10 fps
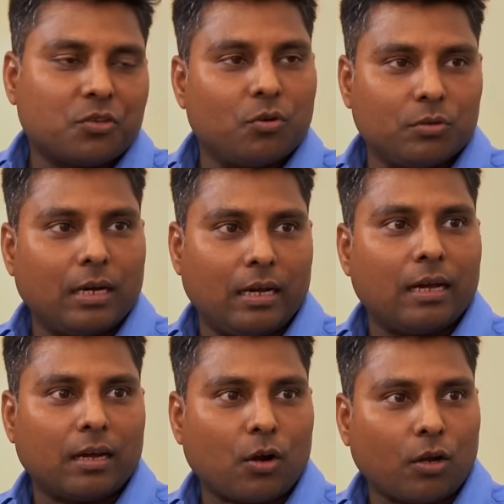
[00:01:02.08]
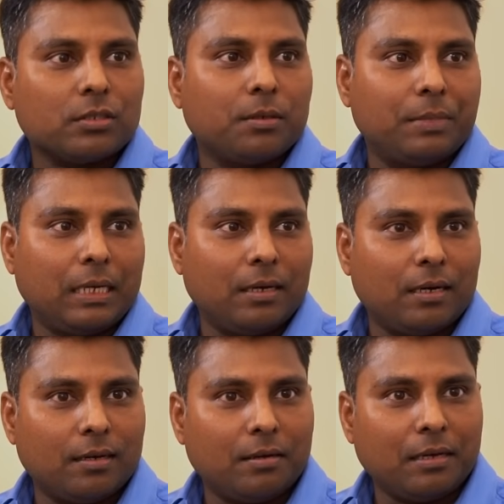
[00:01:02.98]
close, crossed
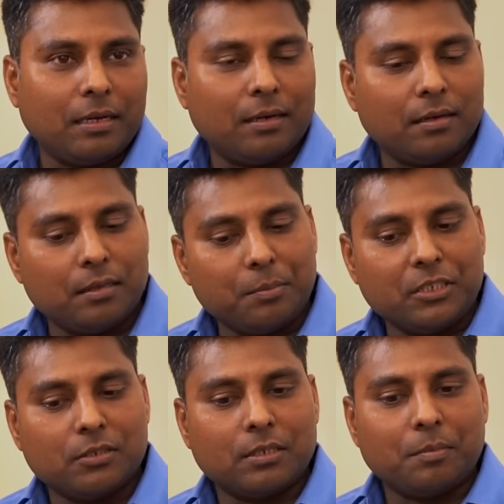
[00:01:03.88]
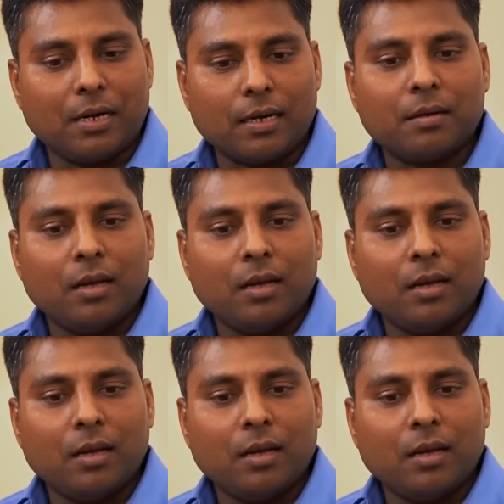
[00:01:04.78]
the majority mark.